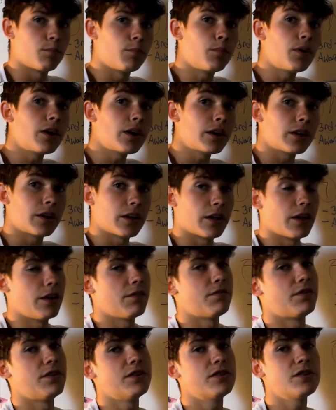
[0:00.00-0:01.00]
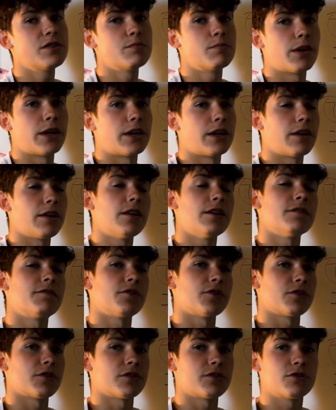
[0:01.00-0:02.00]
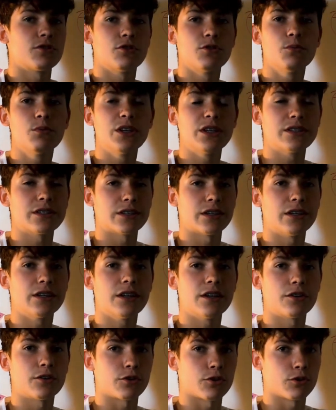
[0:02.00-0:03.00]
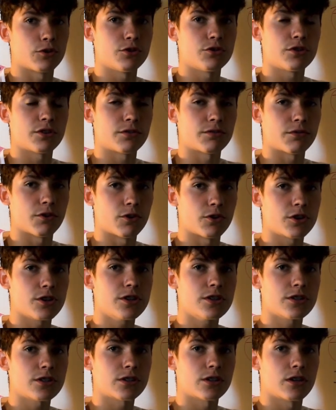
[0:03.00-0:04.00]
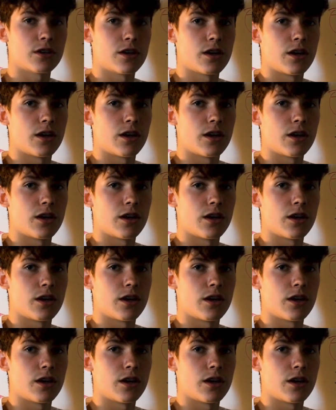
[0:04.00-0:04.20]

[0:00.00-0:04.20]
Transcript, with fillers: But if this has been, if you're this two weeks in and you're losing focus,